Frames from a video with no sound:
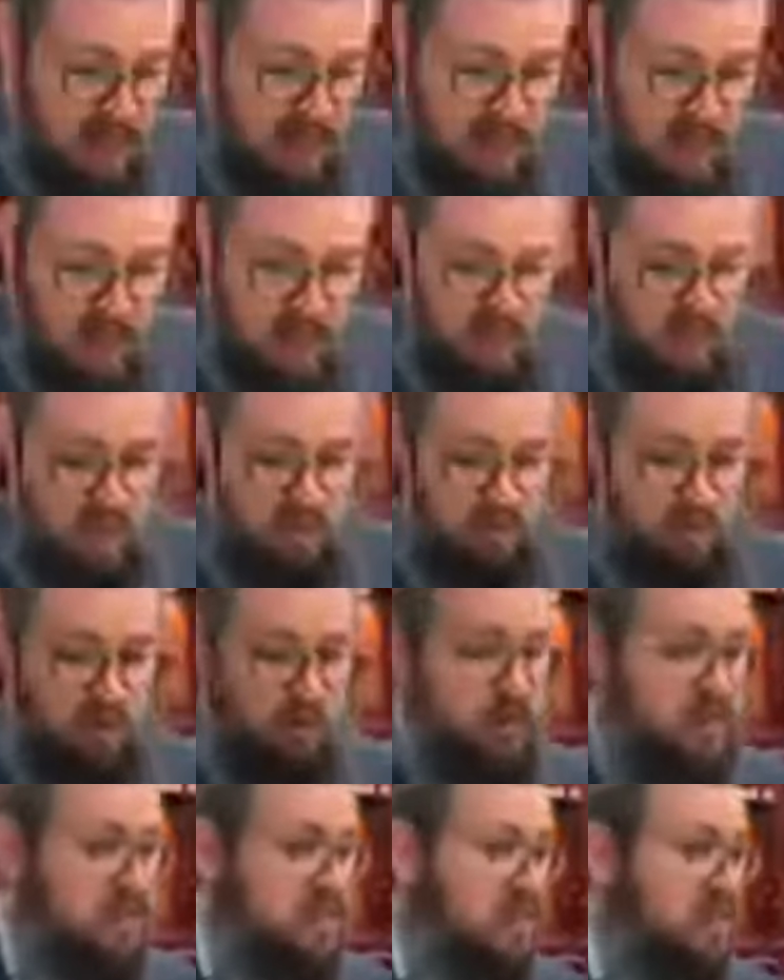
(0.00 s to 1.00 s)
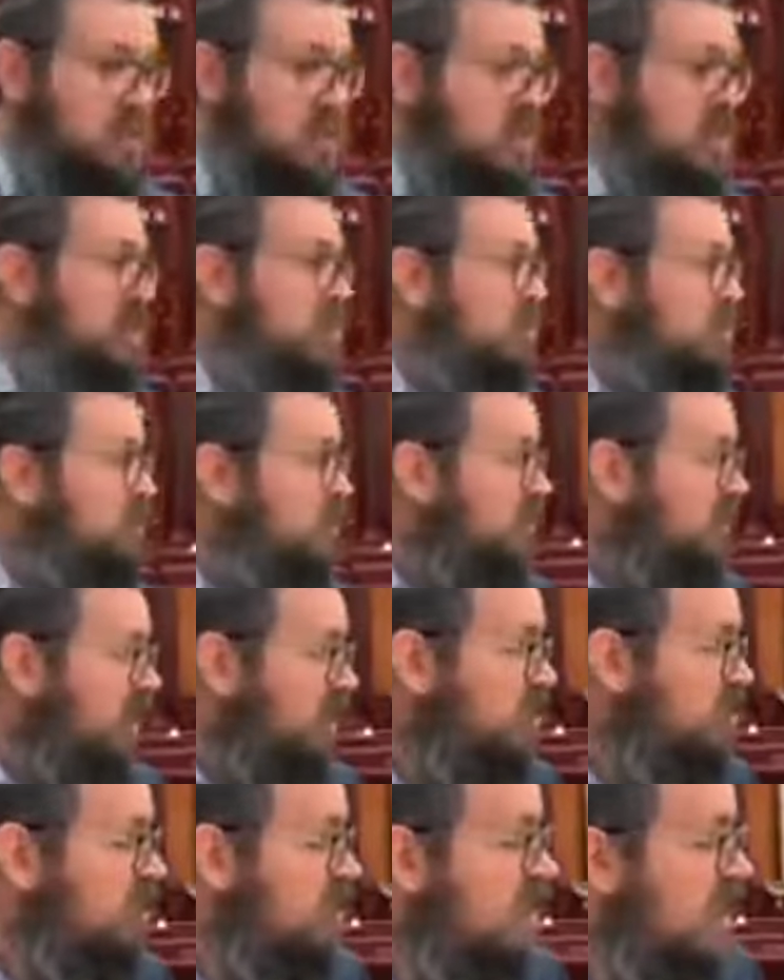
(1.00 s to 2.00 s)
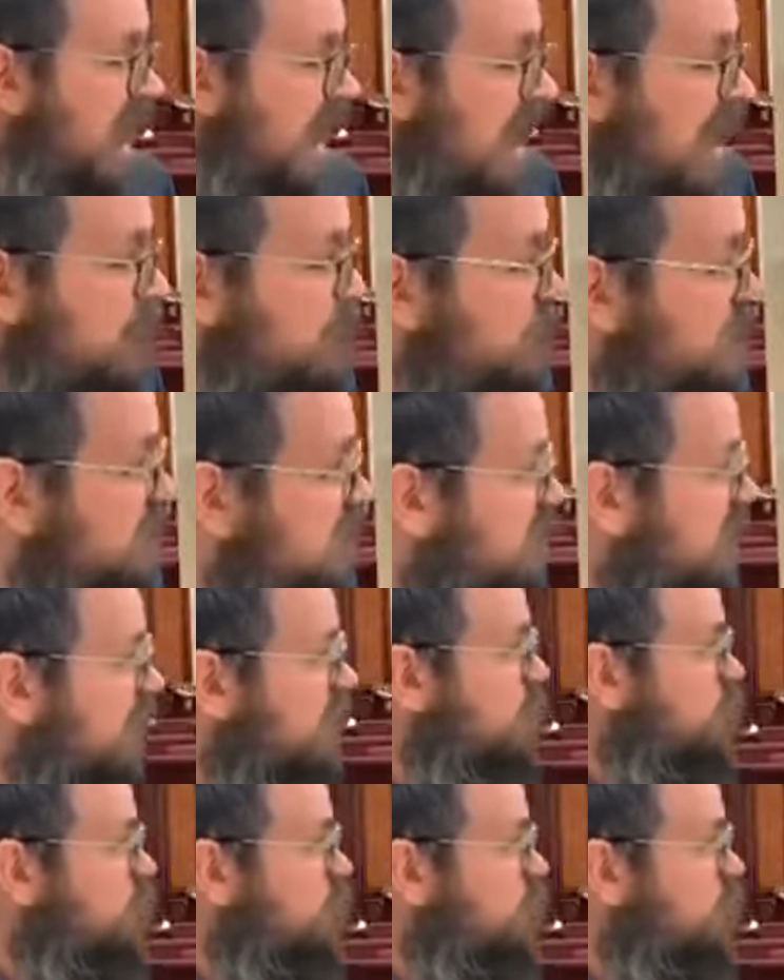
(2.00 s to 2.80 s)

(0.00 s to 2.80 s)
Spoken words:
And so therefore we see this idea of the 10 amas, the 10